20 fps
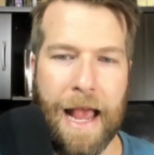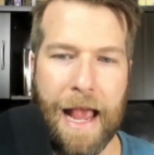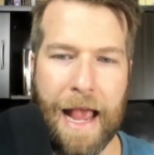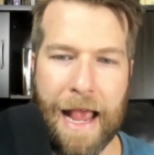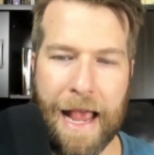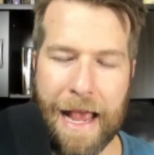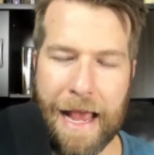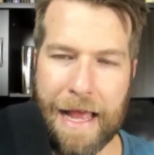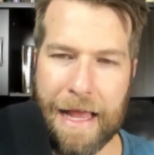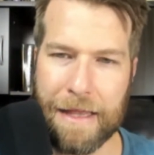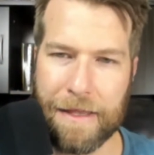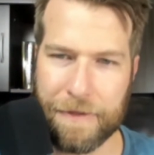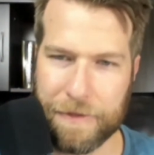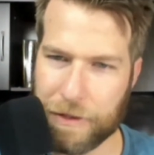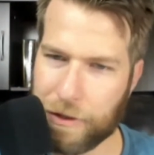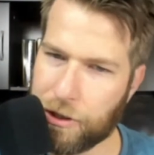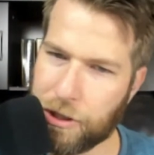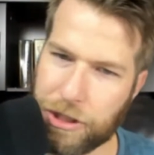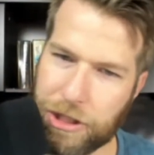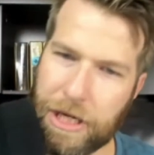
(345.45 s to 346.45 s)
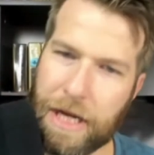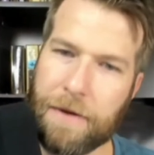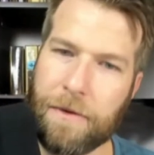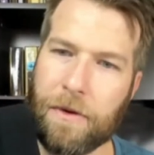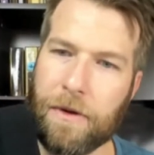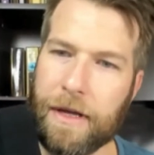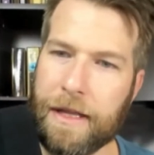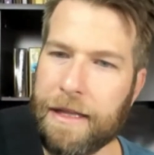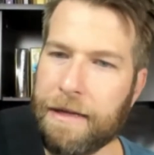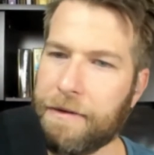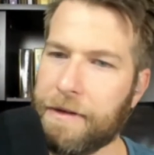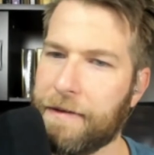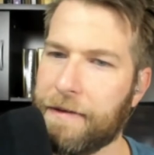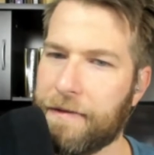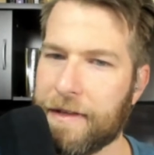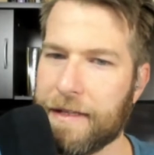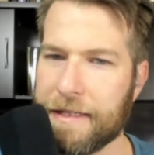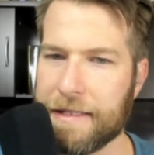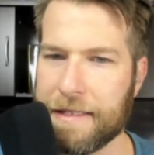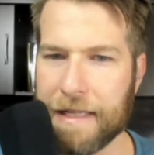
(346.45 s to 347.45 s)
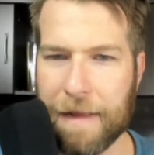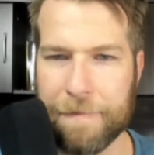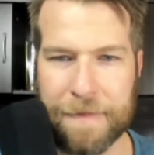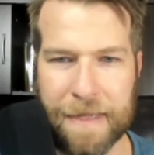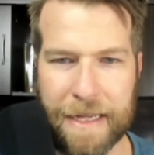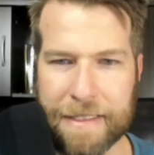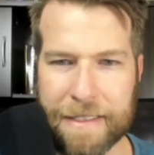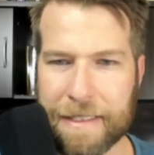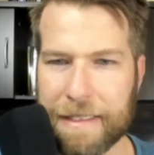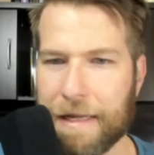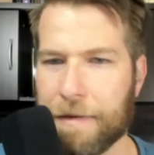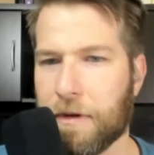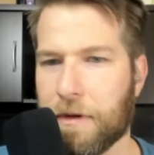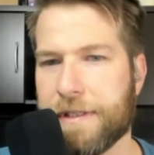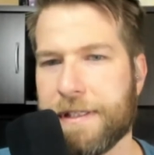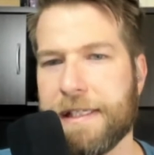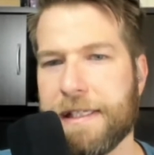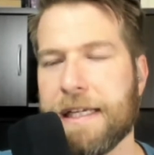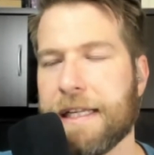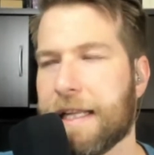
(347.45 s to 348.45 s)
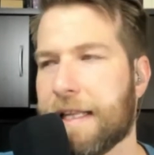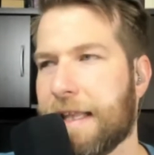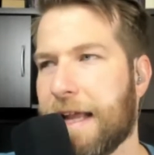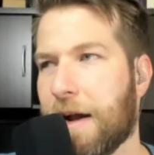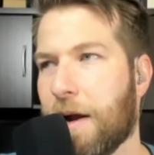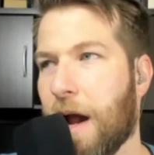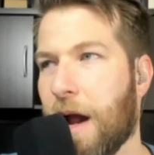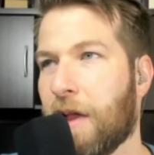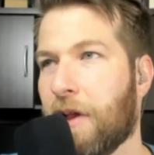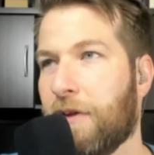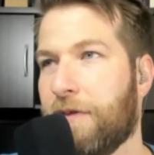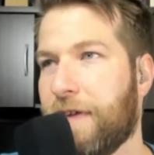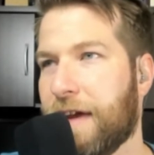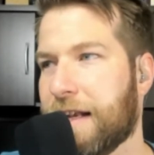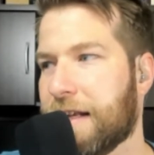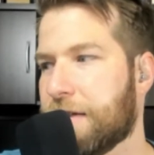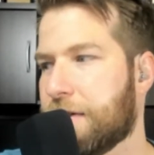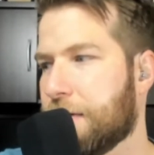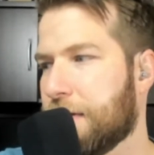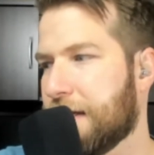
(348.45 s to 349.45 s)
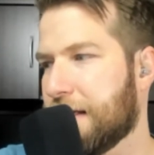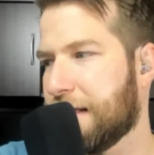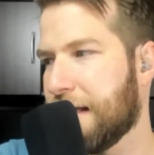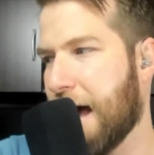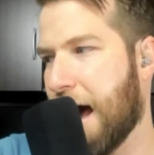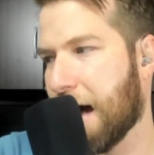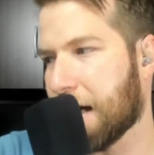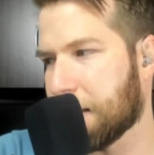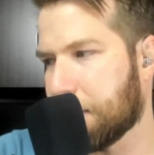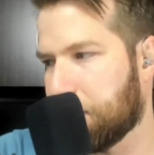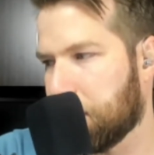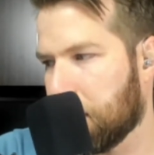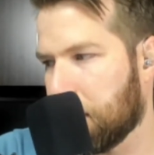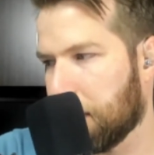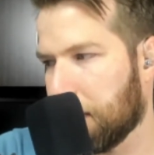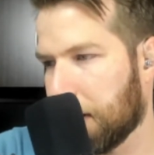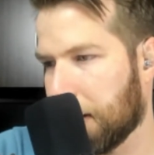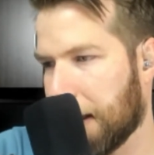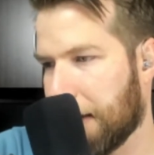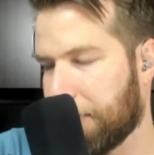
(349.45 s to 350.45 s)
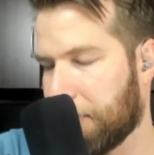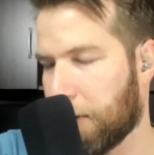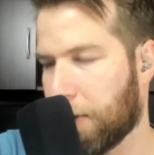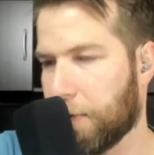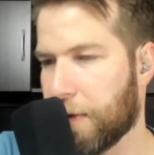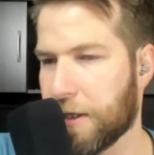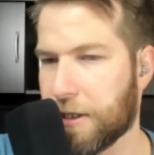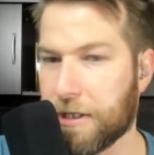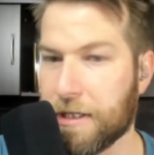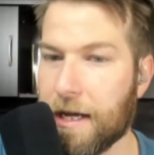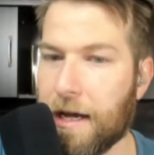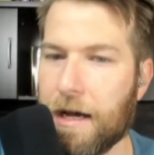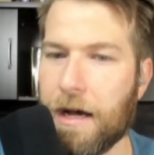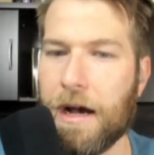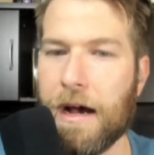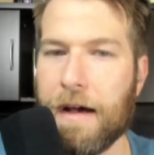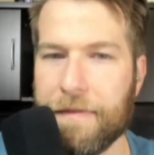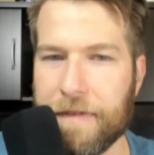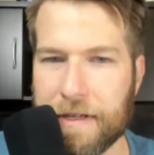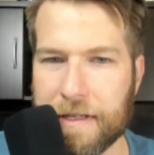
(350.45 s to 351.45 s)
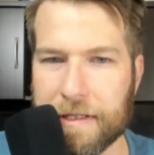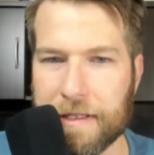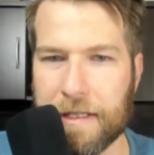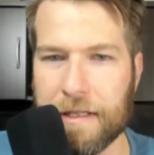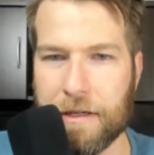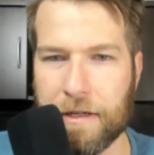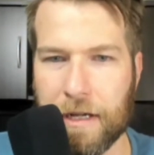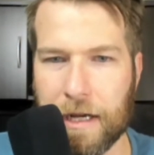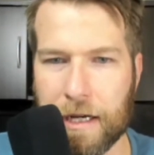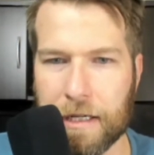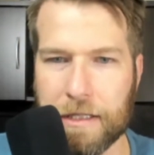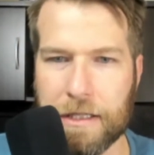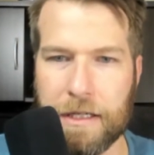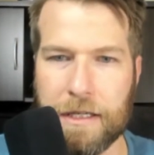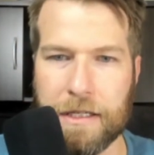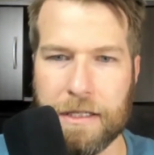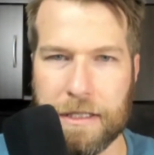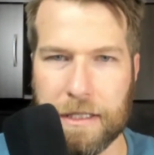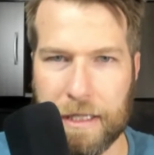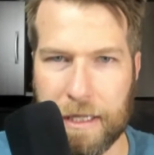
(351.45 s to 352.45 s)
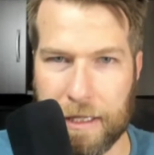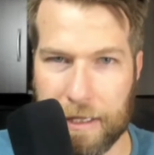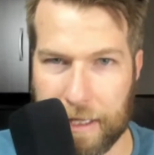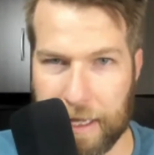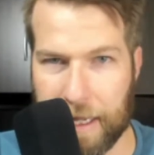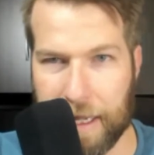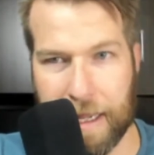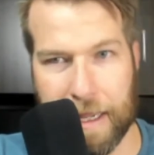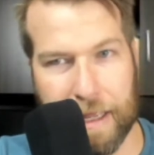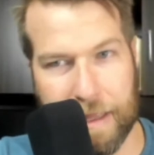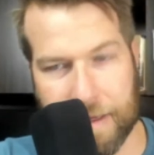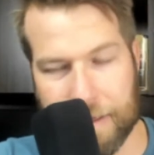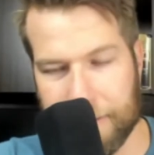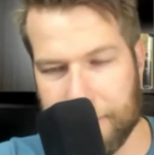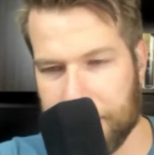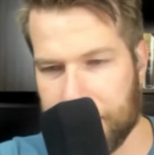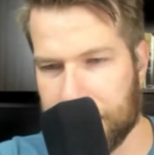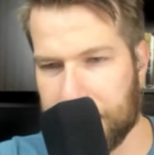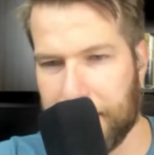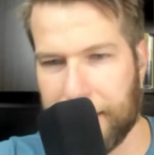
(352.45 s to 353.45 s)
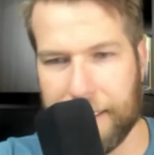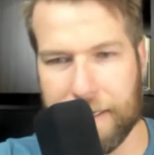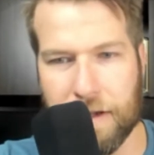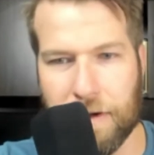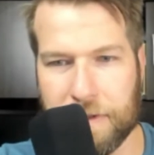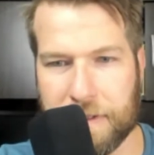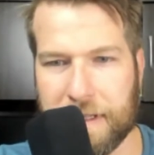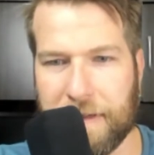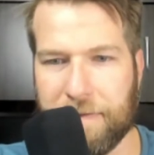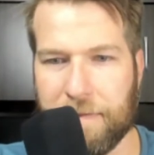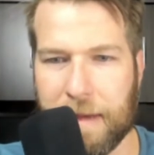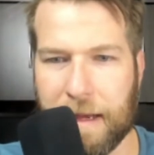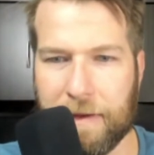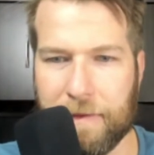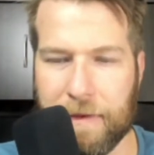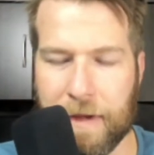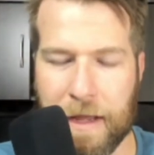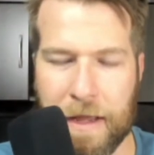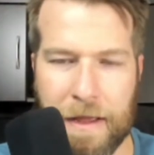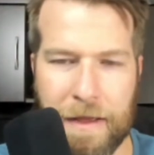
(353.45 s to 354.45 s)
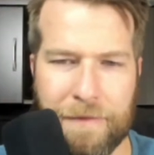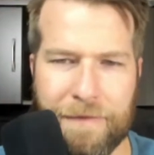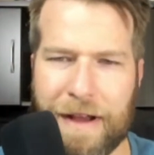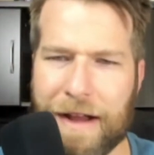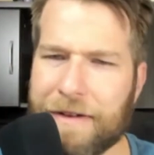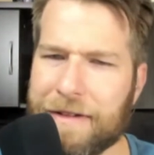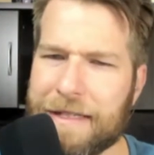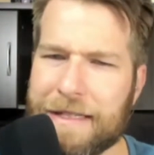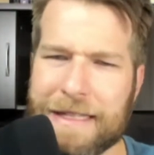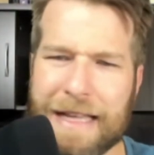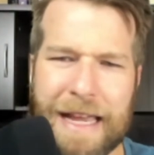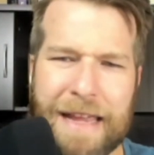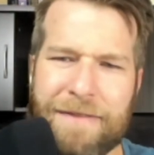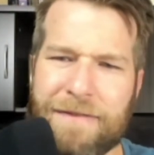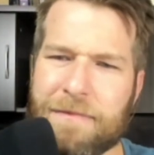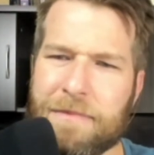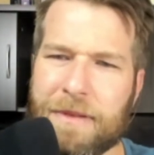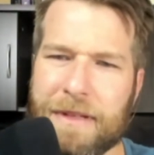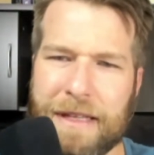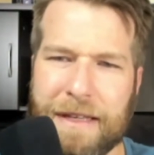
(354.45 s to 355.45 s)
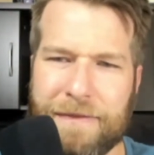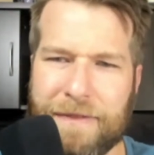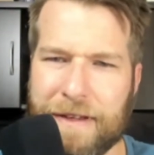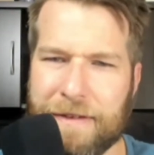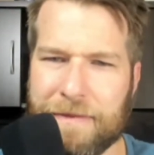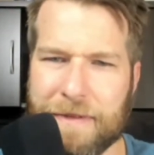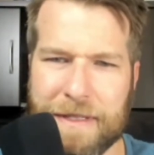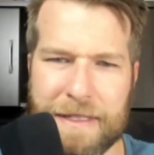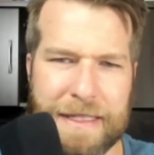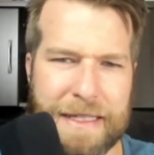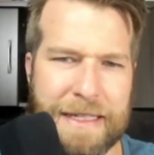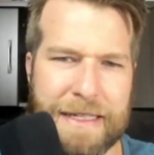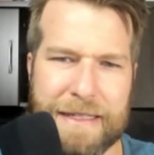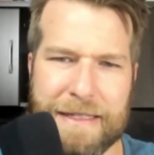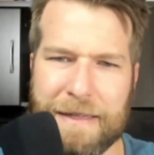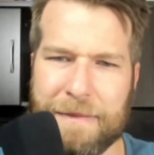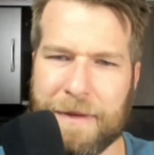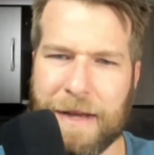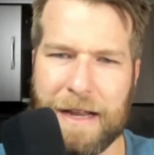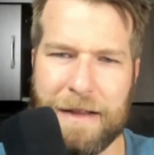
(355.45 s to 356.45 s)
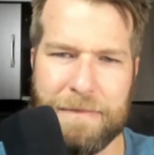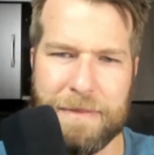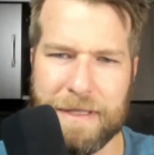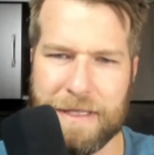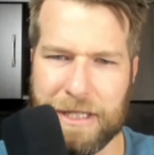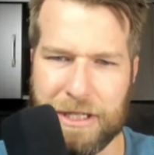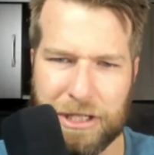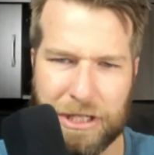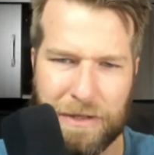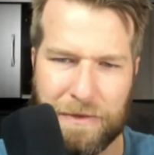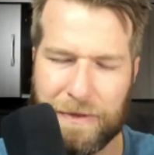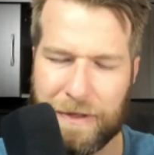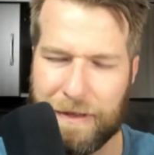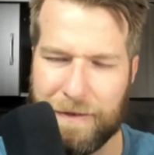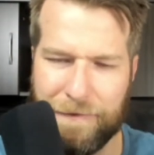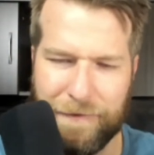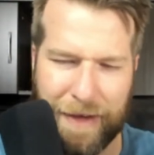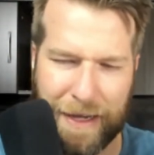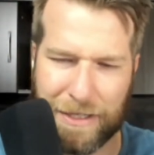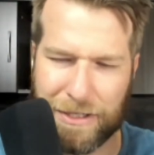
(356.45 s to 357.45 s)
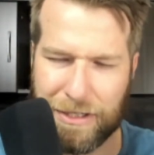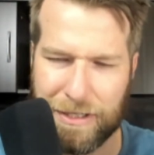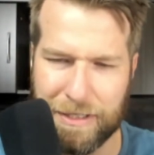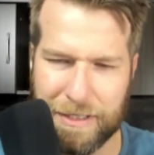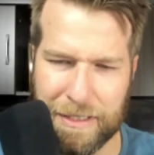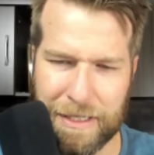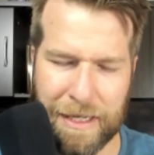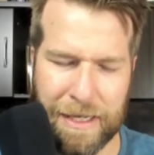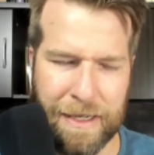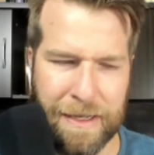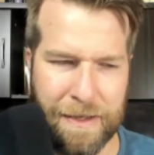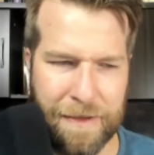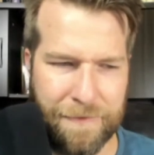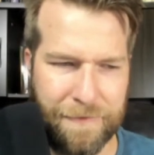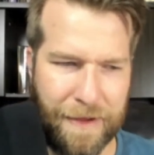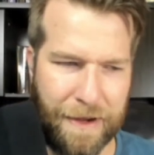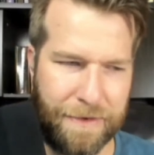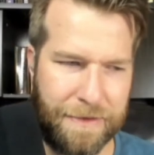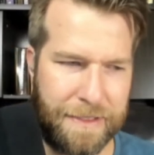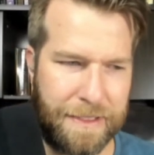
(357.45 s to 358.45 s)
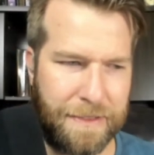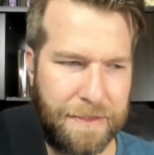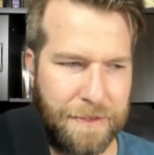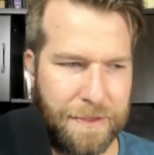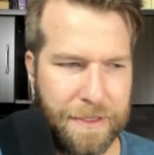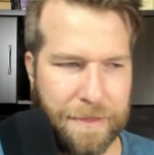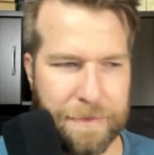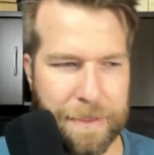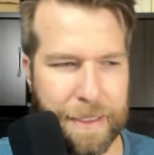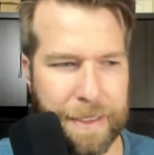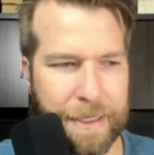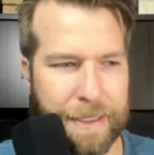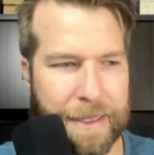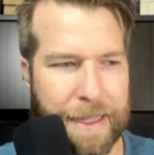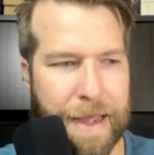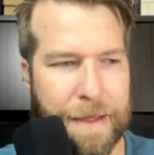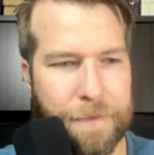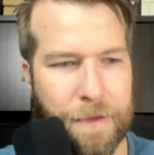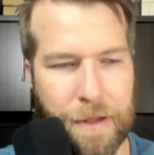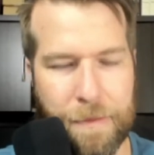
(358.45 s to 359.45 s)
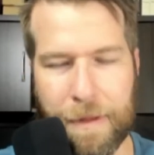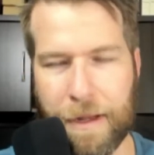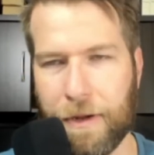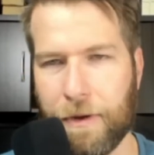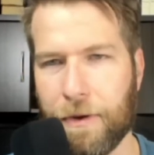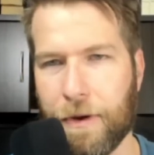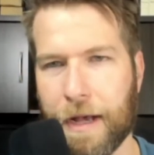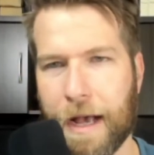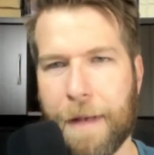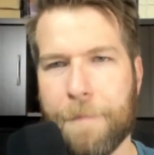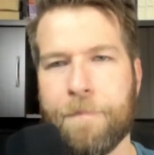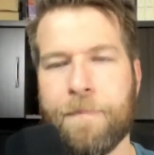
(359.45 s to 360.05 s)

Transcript: and the Surgeon General. And they were giving these updates, and they were seen and they're elevated to this expert level, which obviously they're doctors. They, they know stuff about viruses. I even believe he was in some kind of position with infectious viruses or something like that. I'm not a medical guy.